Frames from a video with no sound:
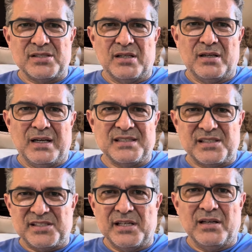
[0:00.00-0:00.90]
As a
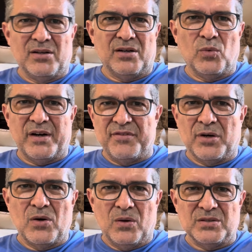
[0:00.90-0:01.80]
seller, one of your
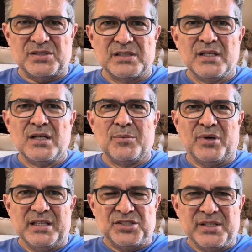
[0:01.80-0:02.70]
goals
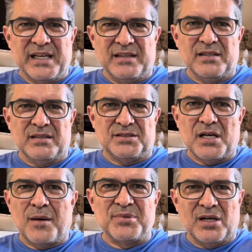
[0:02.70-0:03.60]
probably is to get the
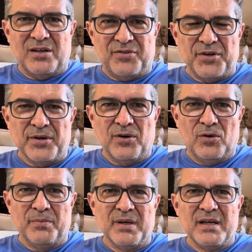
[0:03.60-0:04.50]
top dollar for your
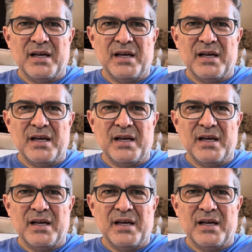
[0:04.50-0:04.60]
home.